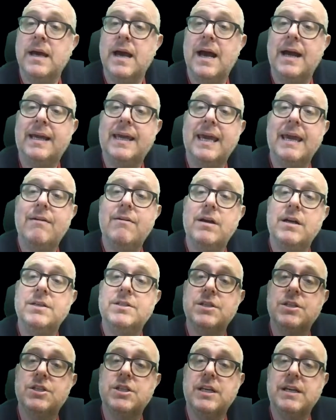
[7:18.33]
Akira has
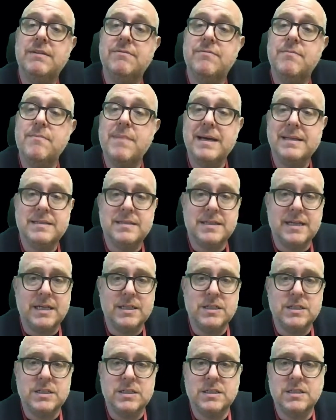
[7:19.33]
achieved math
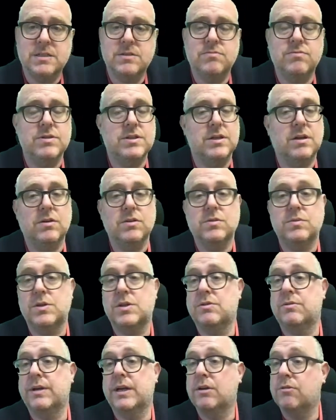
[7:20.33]
tests results
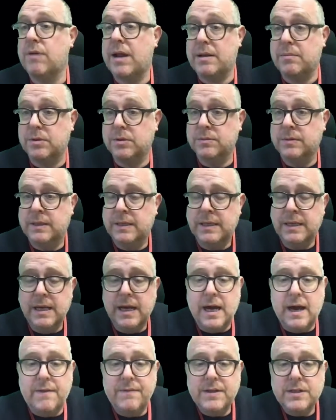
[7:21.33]
which are incredible.
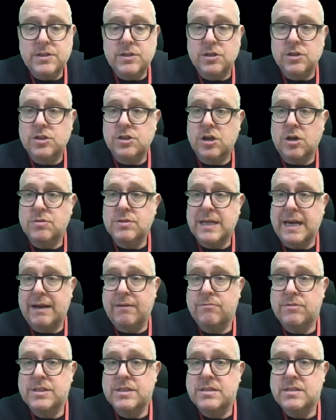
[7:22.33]
And this just shows how
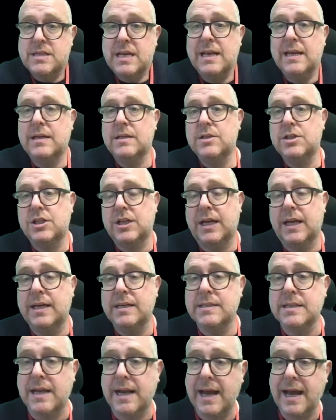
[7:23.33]
resilient she
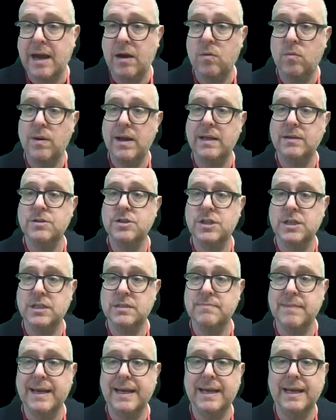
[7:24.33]
is and how well she is
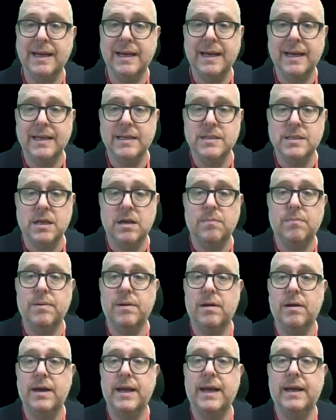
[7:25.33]
making links and
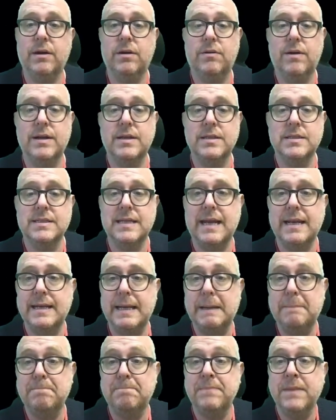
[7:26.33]
applying her understanding.